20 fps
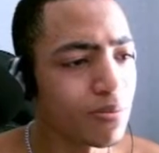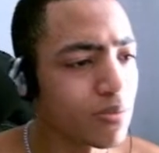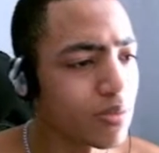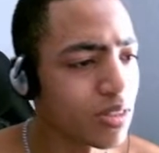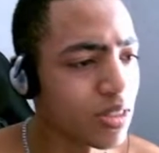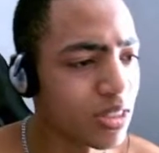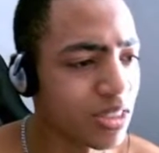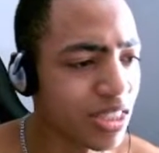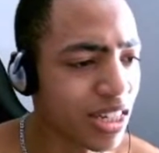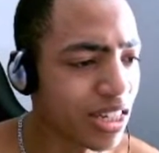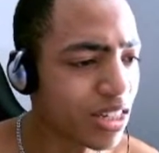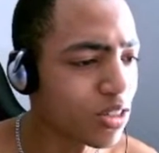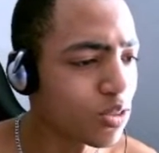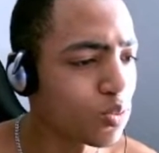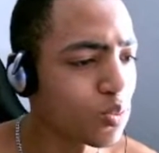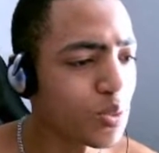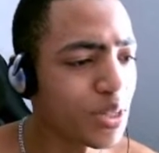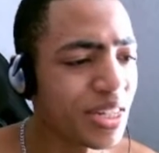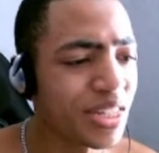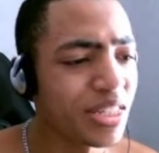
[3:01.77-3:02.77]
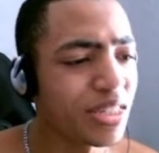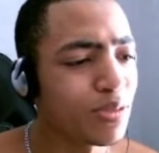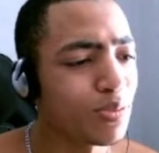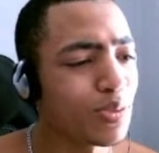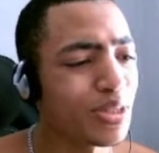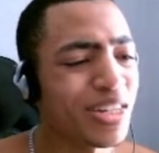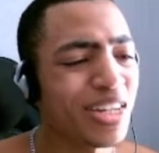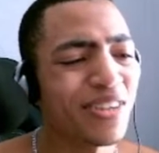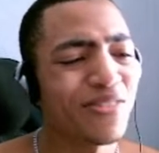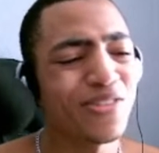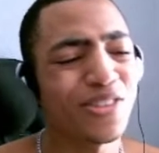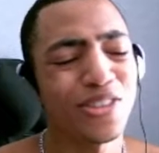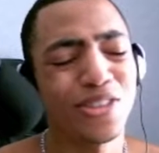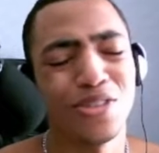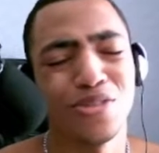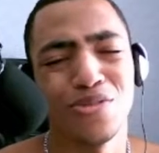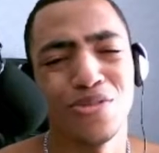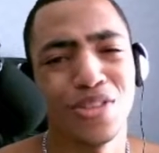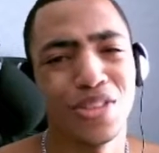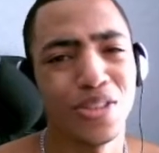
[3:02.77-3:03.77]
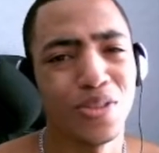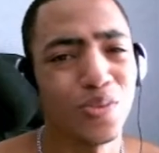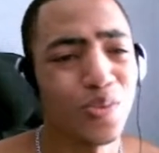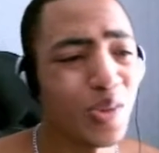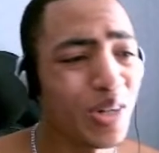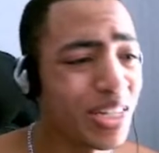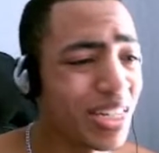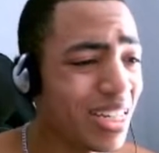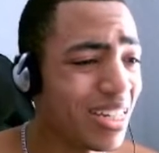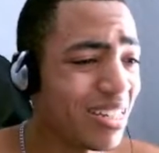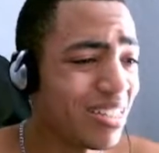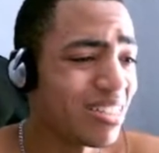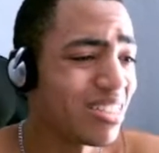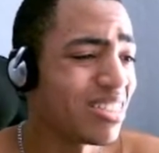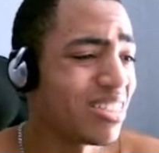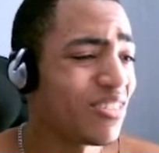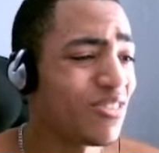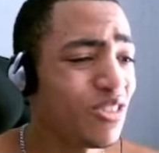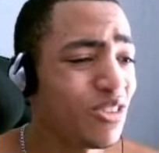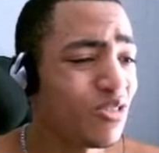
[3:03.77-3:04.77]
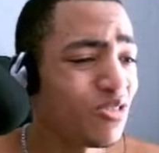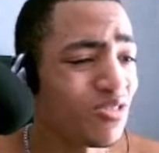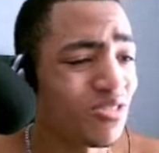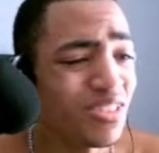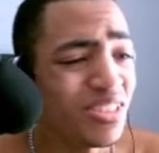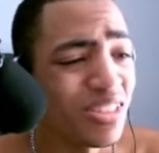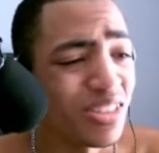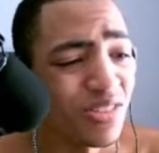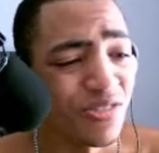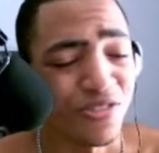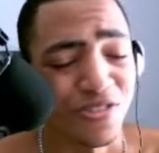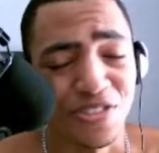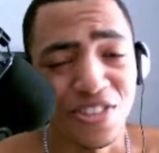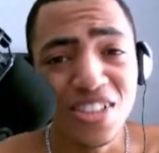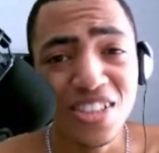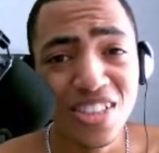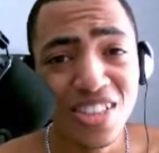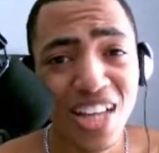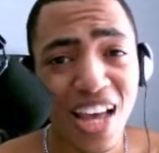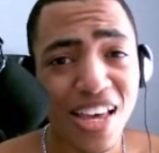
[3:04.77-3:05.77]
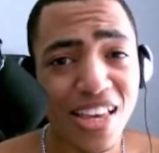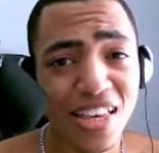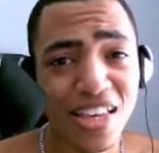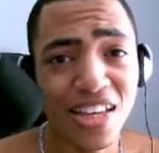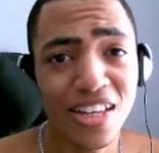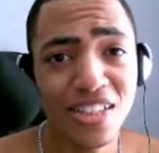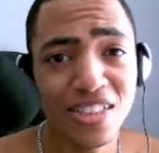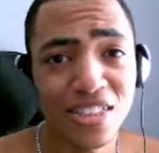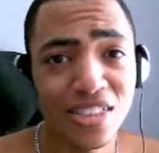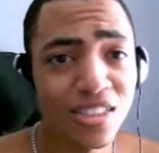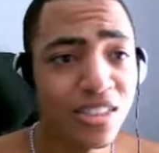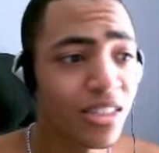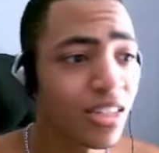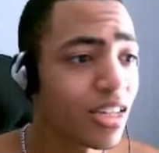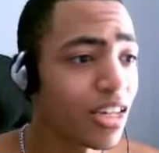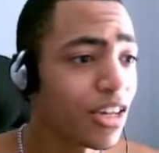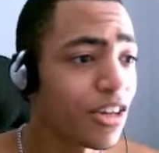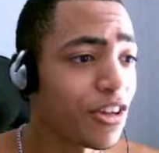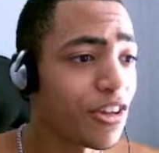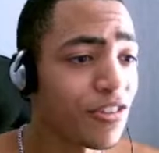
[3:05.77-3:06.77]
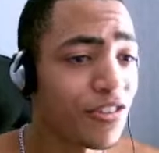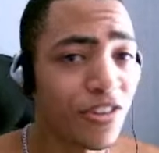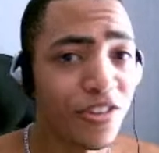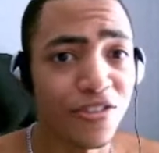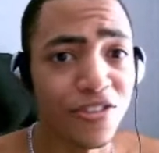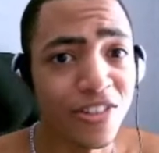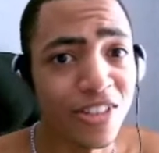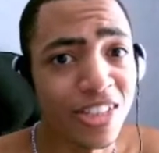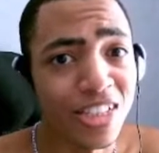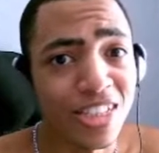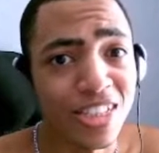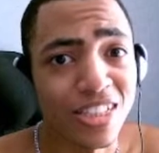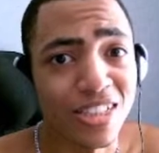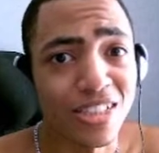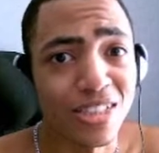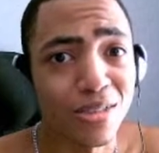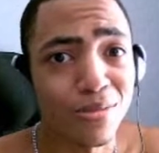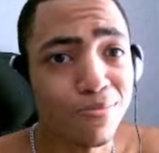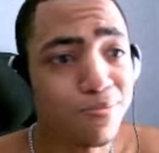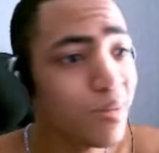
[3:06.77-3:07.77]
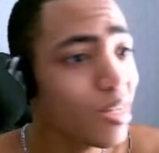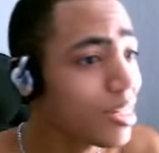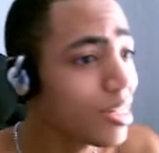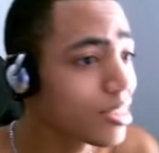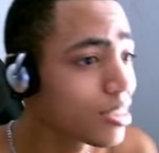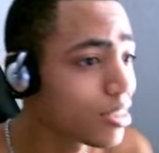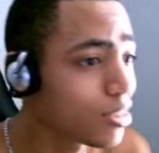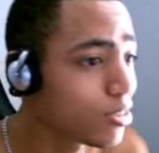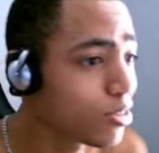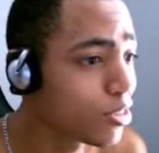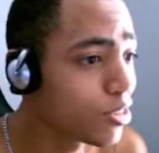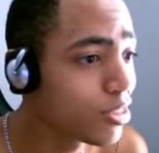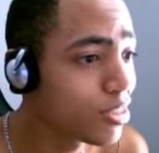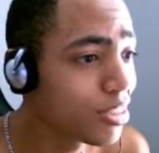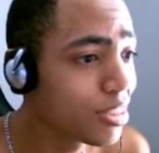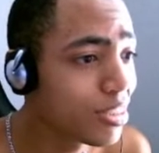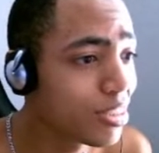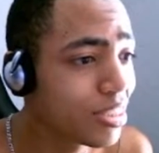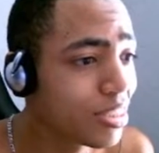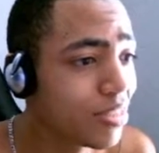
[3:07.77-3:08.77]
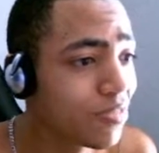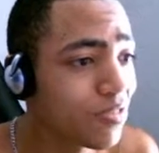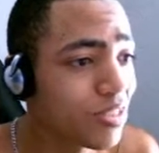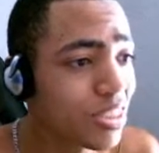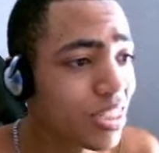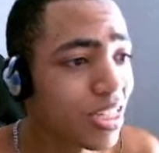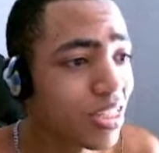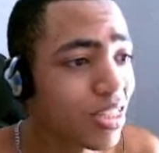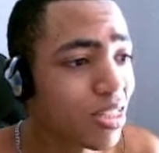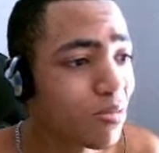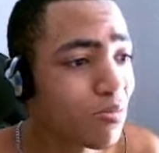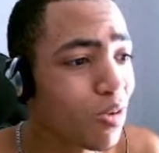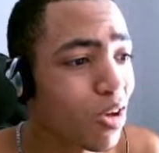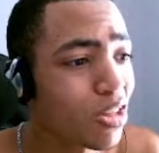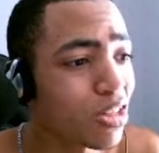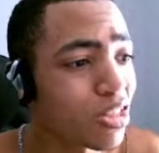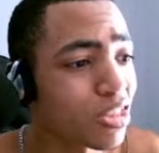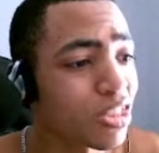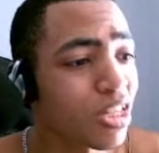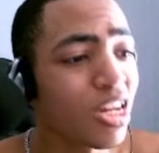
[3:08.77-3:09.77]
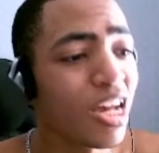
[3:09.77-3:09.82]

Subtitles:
second wind, whatever you really want. Hell, if you really feel like it, if you feel a little spicy, you could even take demolish.